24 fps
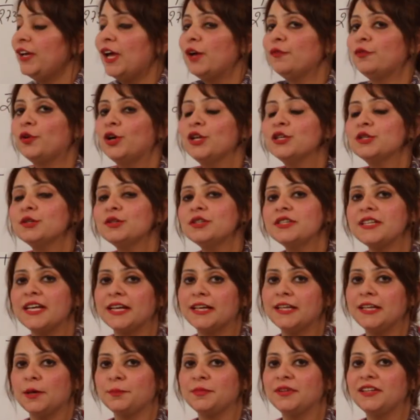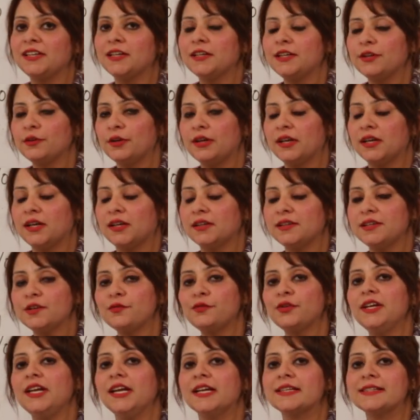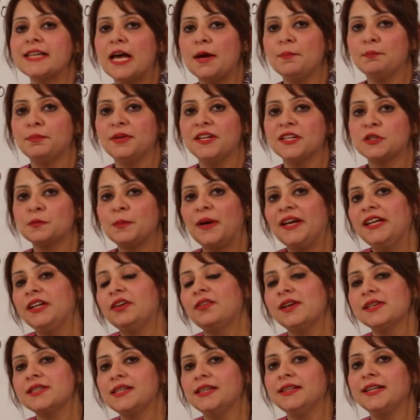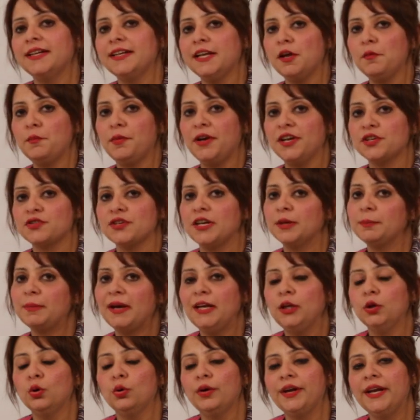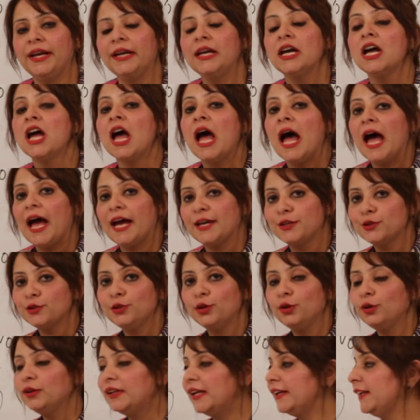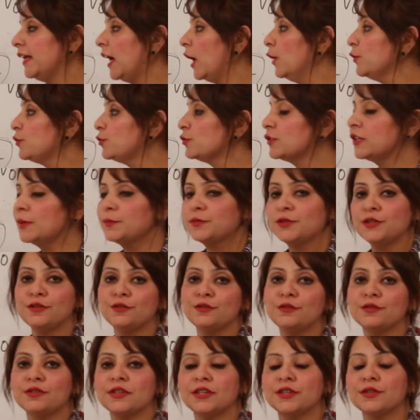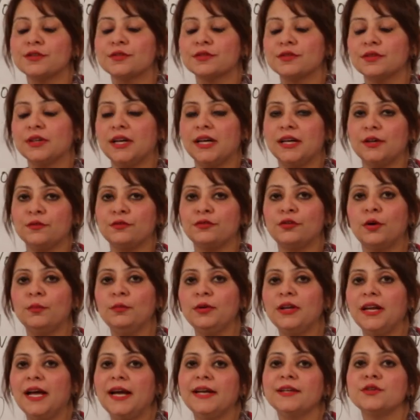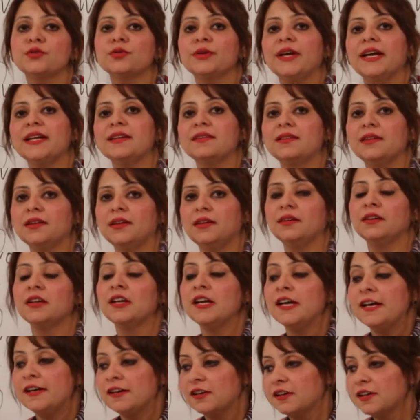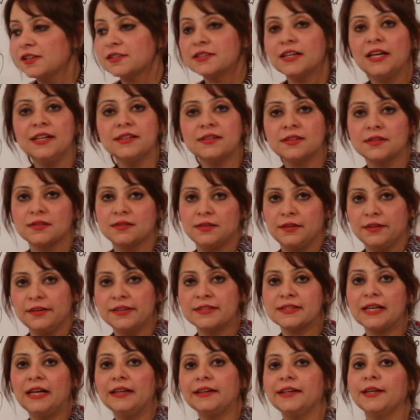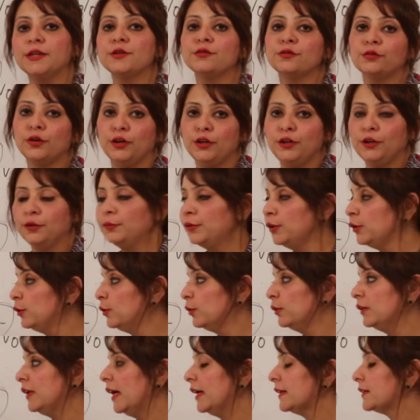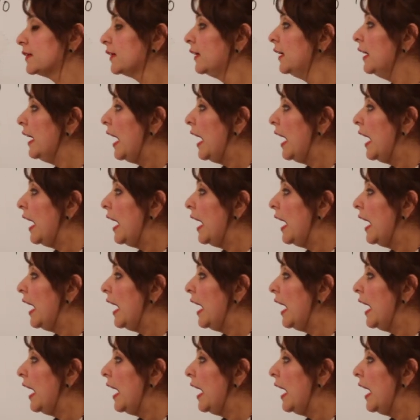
we have also taken up the different examples by increasing the temperature and by lowering, and you know that how to substitute into the formula and to get the resultant volume, you know that.